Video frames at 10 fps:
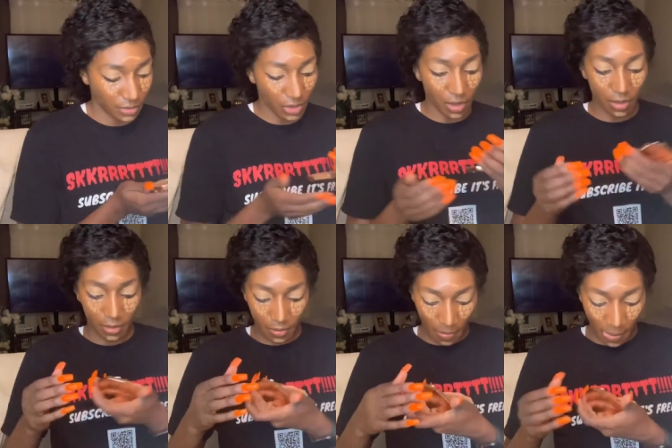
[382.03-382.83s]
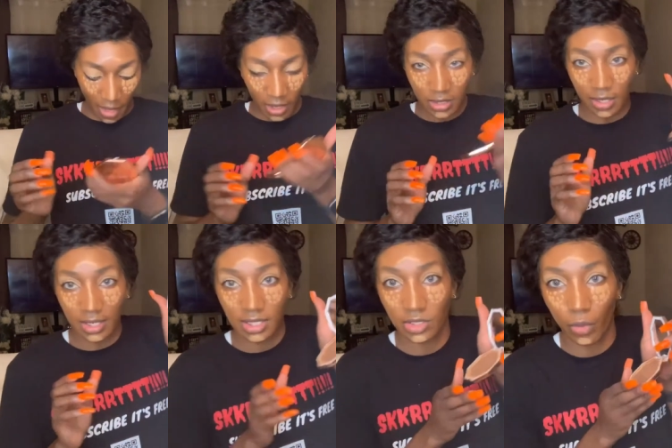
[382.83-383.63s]
Okay. So
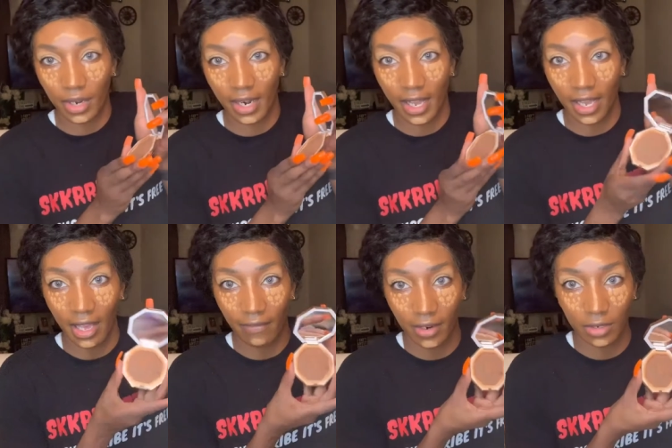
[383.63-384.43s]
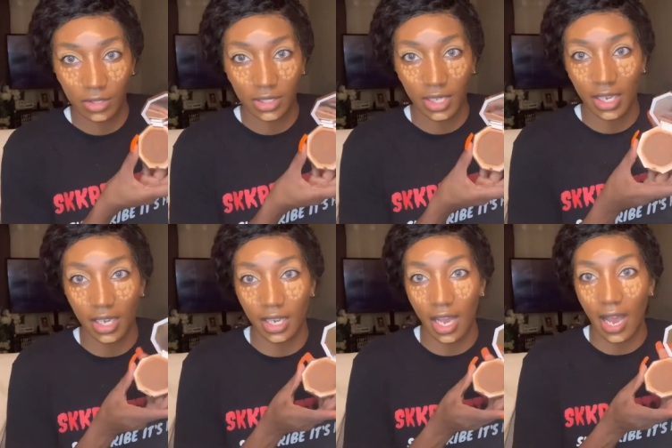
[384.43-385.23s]
this is the one that I had got first,
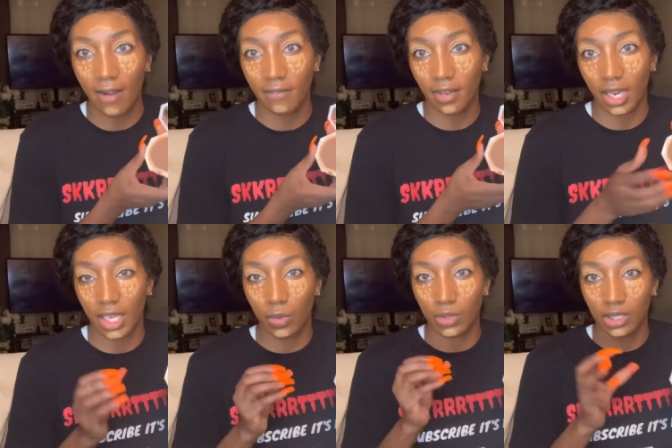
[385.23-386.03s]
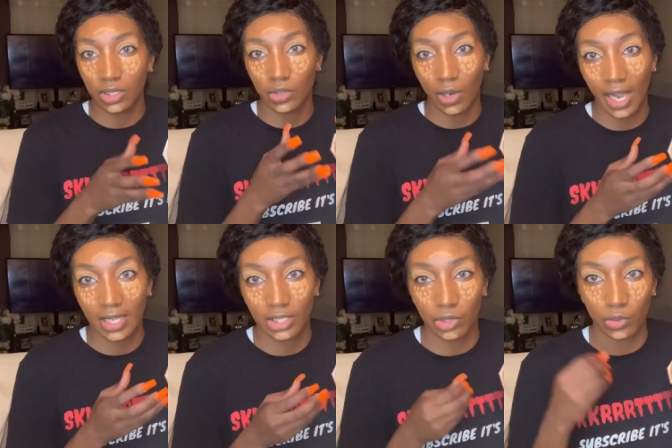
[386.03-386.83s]
and I felt like it was a little too
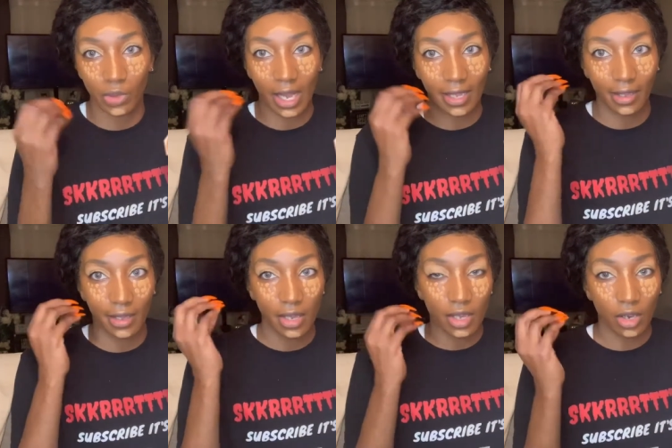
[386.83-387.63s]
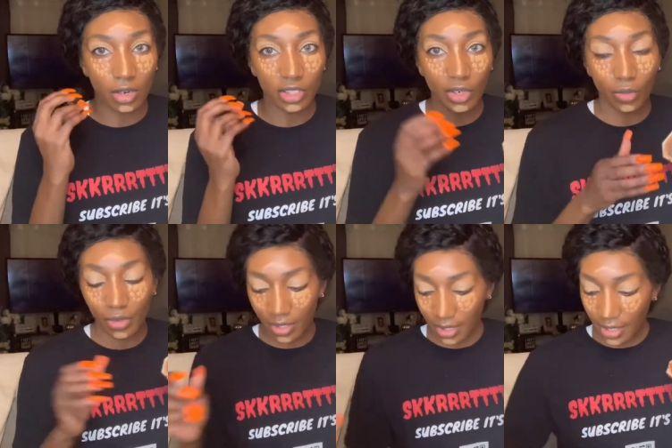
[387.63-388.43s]
light to, like, contour
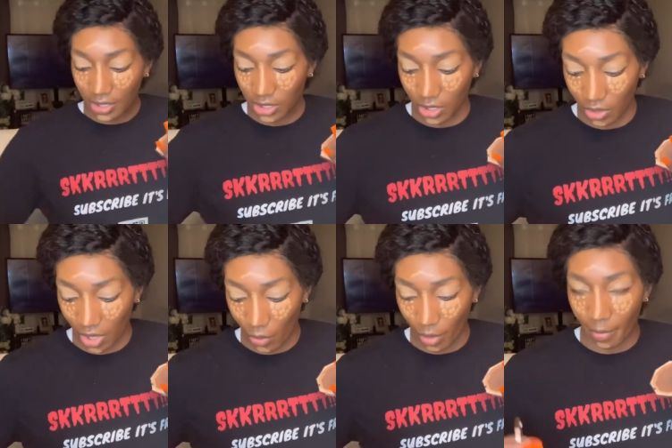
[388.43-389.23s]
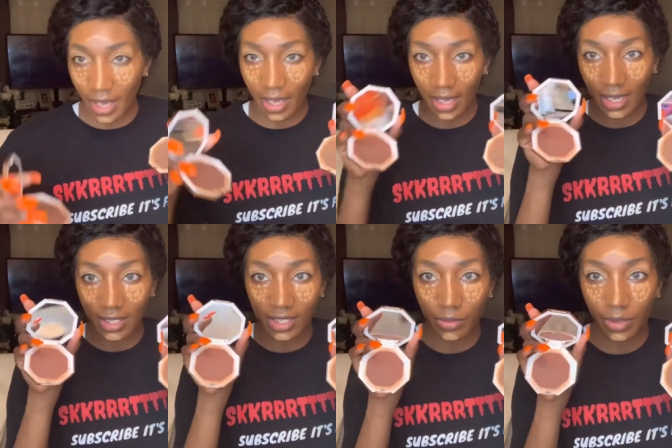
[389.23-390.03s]
with. So I went back and got
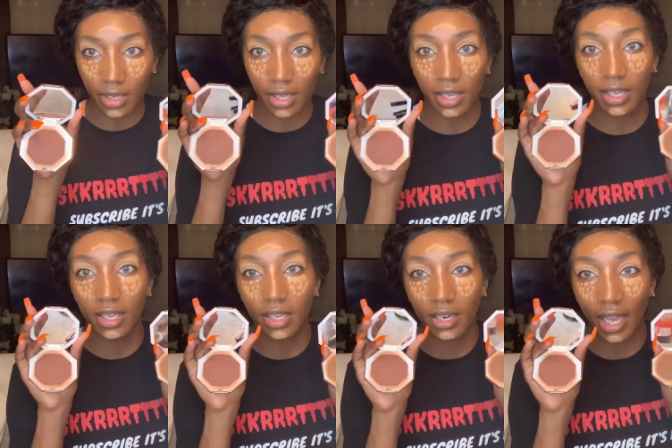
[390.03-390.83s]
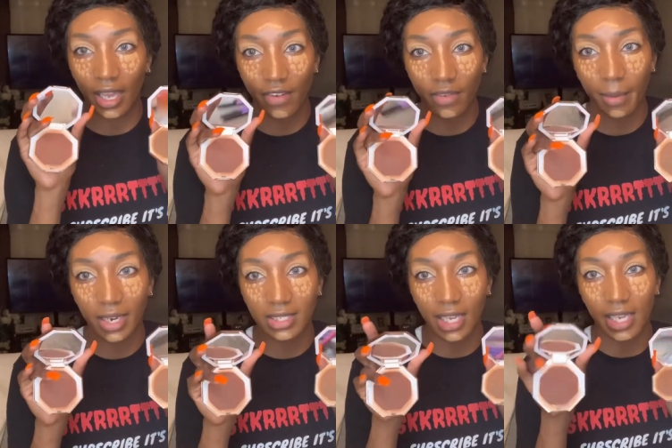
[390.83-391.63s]
this one. And, like,
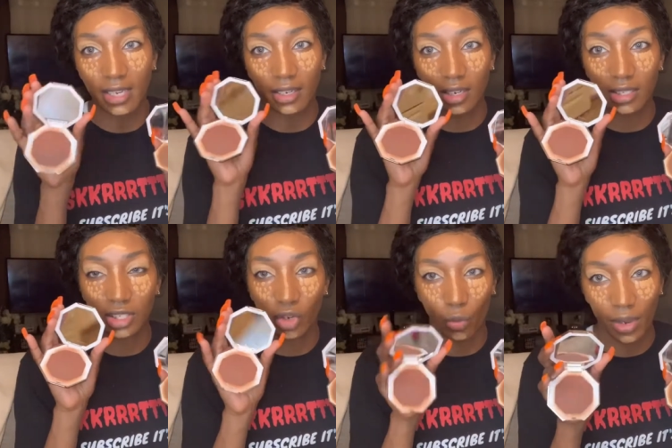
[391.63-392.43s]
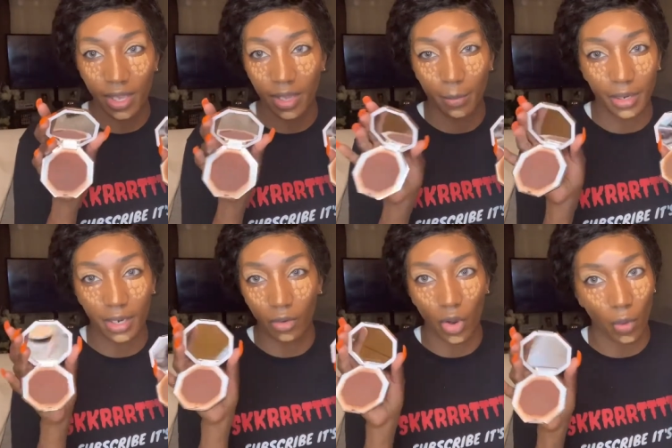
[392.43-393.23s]
everybody say, it does look red, but it
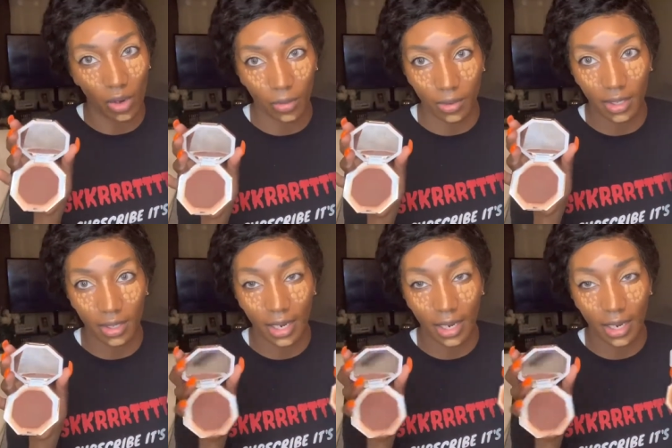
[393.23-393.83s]
don't go on red.